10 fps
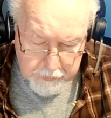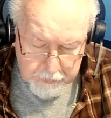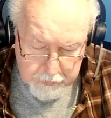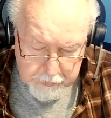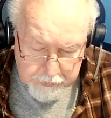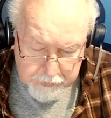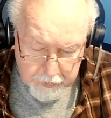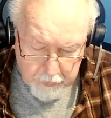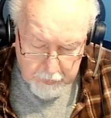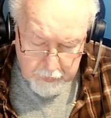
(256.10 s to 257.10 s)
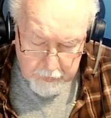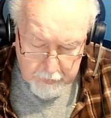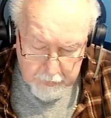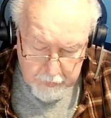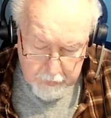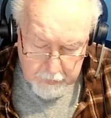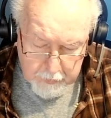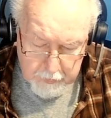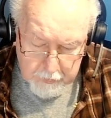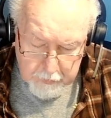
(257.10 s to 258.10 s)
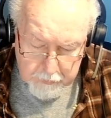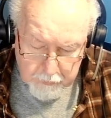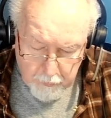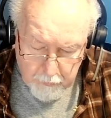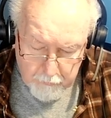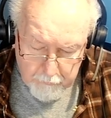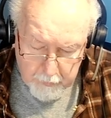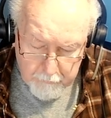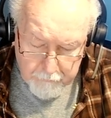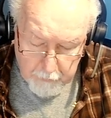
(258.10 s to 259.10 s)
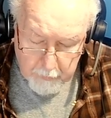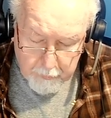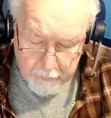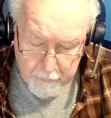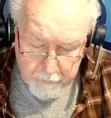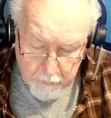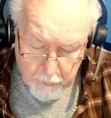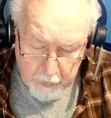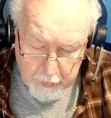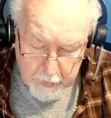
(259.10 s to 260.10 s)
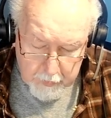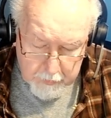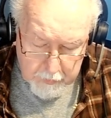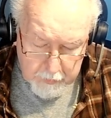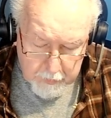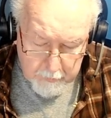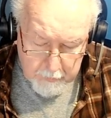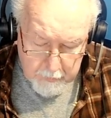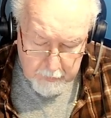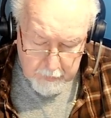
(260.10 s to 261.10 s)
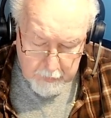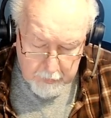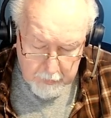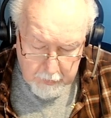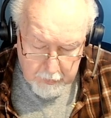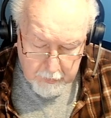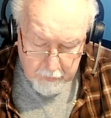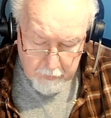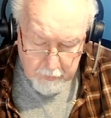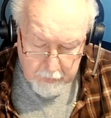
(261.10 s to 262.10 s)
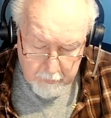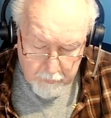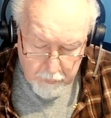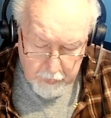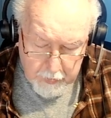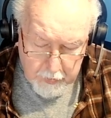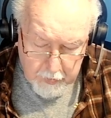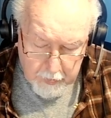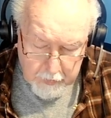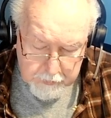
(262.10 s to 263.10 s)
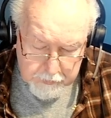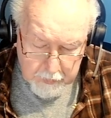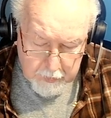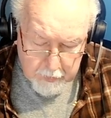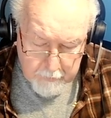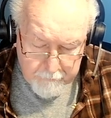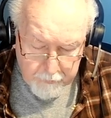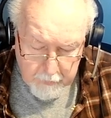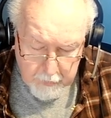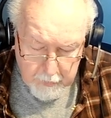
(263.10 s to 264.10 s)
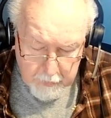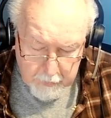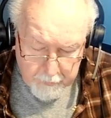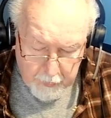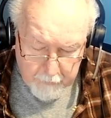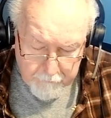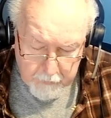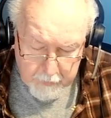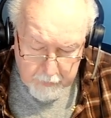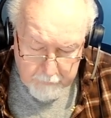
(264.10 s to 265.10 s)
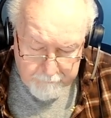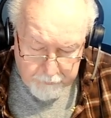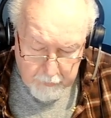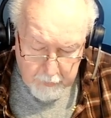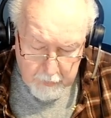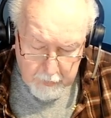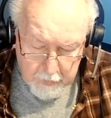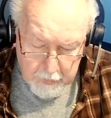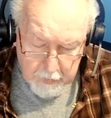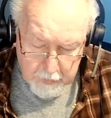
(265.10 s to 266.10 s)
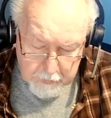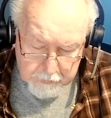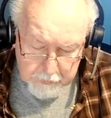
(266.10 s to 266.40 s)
this chariot. So uh, Philip ran to him and heard him reading Isaiah, the prophet, and he asked,